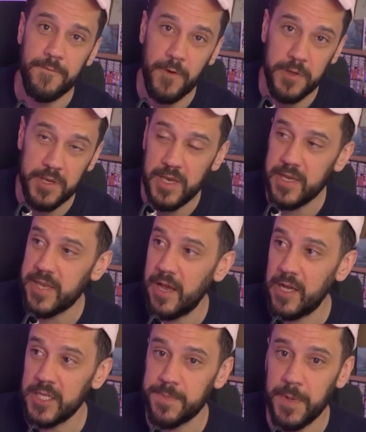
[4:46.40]
for all the
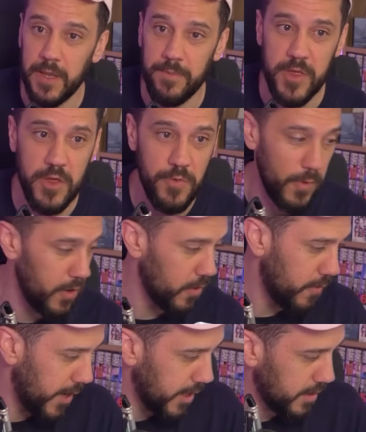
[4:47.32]
details, but let me just
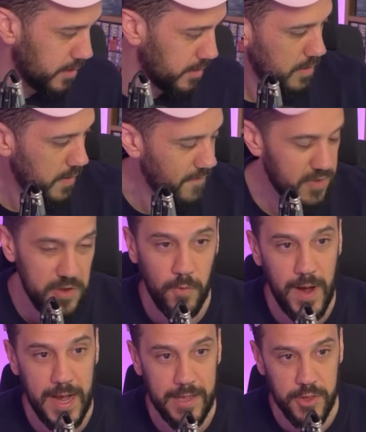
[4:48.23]
real quick, if you're
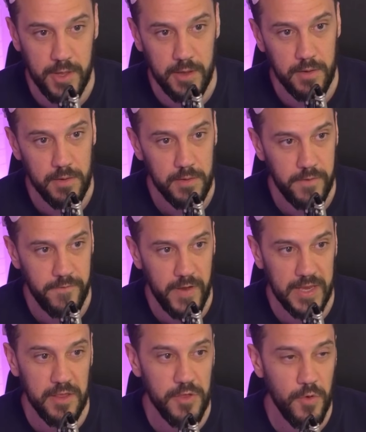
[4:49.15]
still watching, if
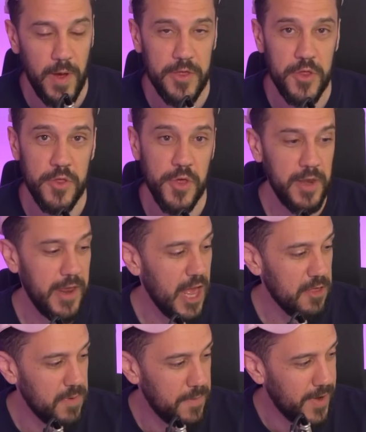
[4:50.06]
you got these questions, you can
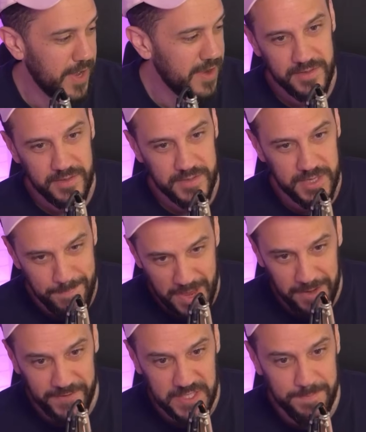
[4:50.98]
ask me, but some
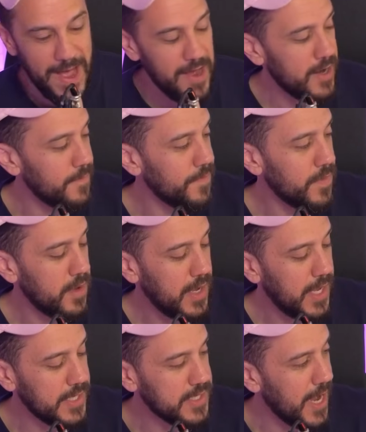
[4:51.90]
benefits about it.
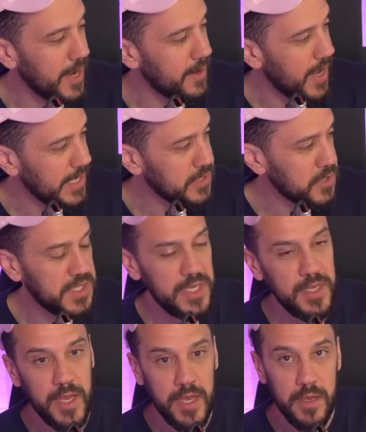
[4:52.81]
It's got
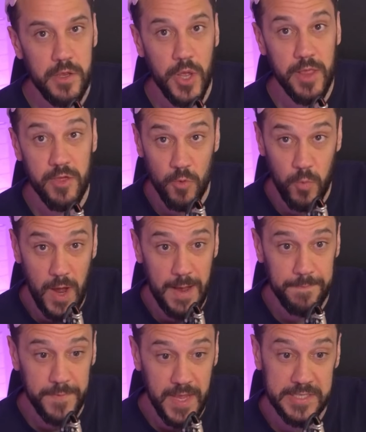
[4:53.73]
SOCD. You can
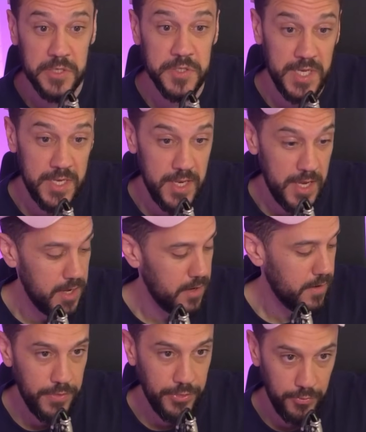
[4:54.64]
swap the
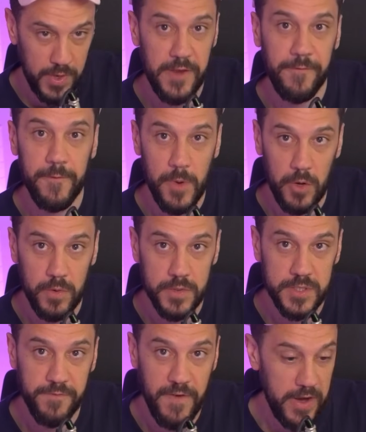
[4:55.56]
SOCD 3 different
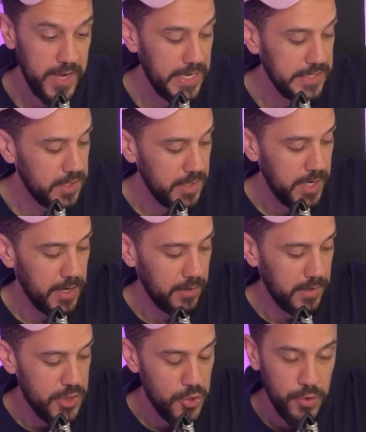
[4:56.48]
modes very easily, and
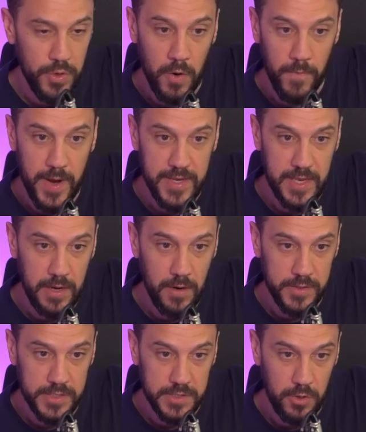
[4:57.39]
it'll let you know right
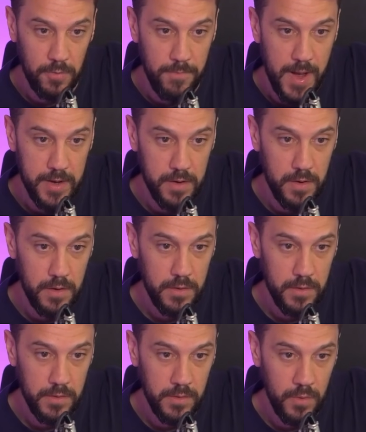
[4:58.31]
here on this little
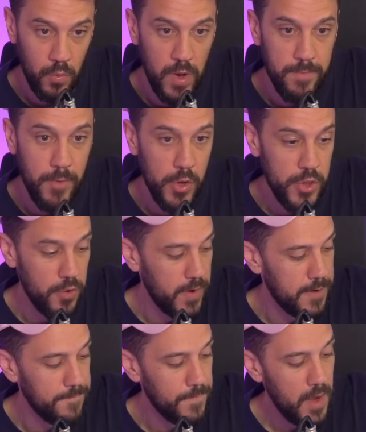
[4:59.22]
monitor what mode
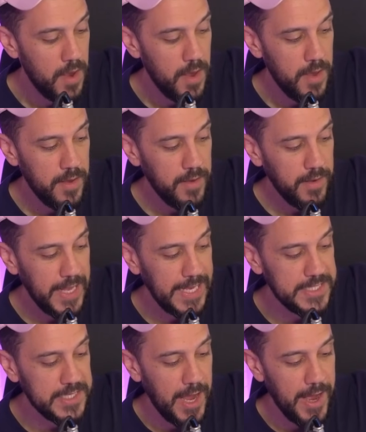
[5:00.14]
you're in.
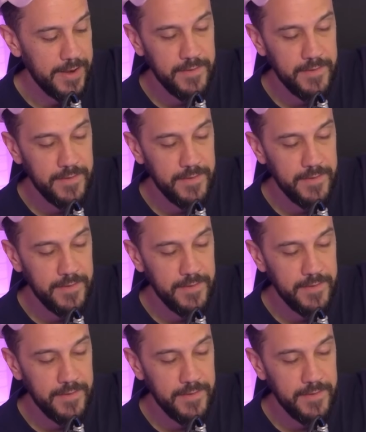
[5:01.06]
It's got